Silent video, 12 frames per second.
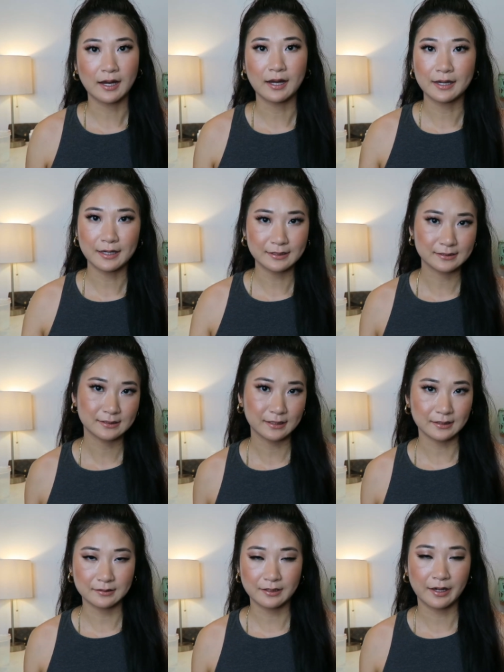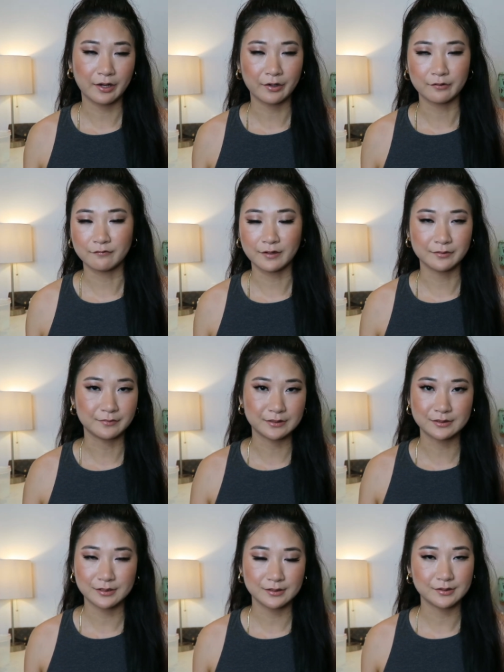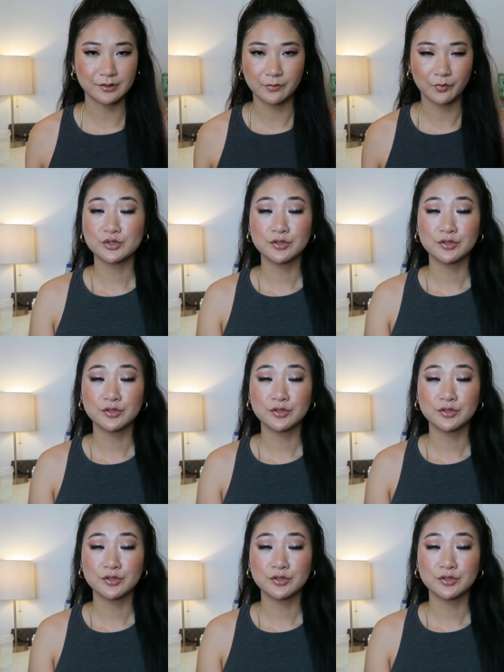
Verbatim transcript: high-end skincare vitamin C serum.